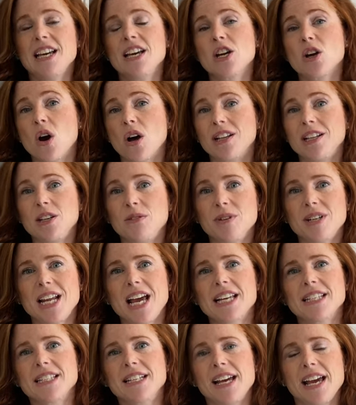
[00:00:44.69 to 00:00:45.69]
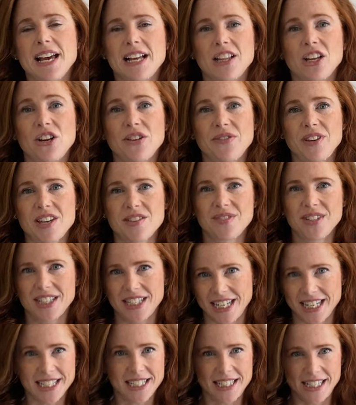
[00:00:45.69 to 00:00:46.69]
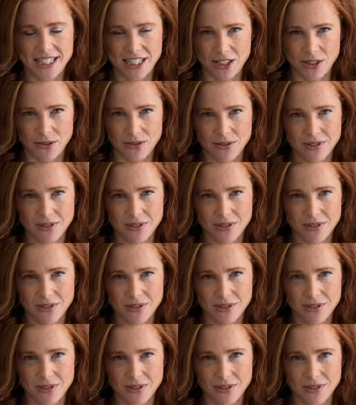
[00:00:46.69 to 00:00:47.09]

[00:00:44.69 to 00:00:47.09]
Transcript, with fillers: Collingwood has an LRV of 62.